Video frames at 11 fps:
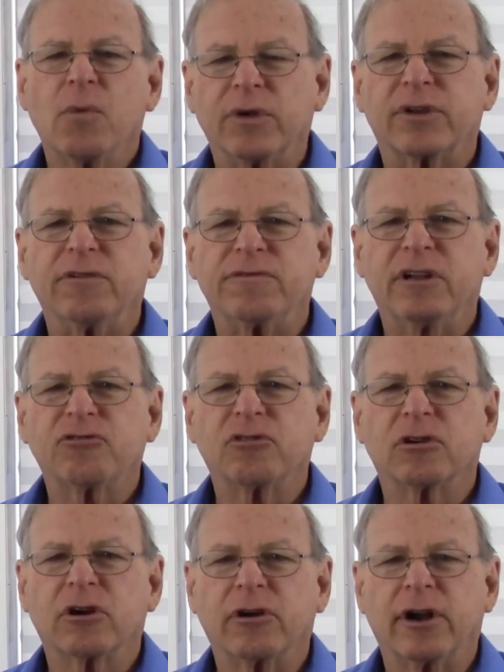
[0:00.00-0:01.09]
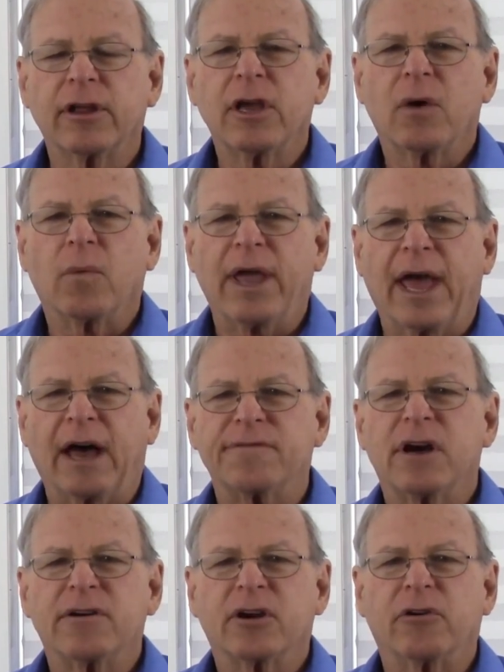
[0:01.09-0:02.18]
With conventional current, we have